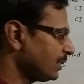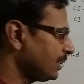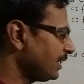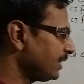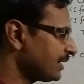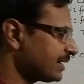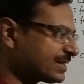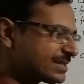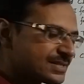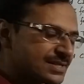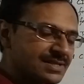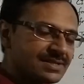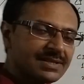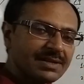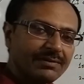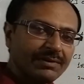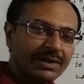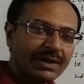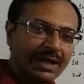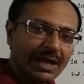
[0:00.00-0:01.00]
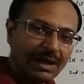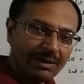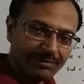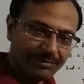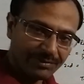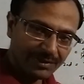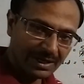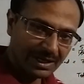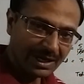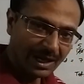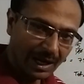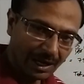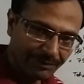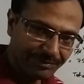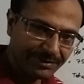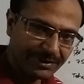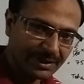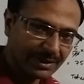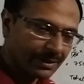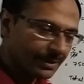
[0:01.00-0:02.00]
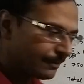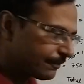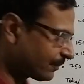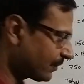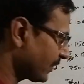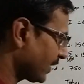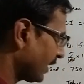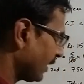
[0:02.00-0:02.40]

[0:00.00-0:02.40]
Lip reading: interest is given every half year,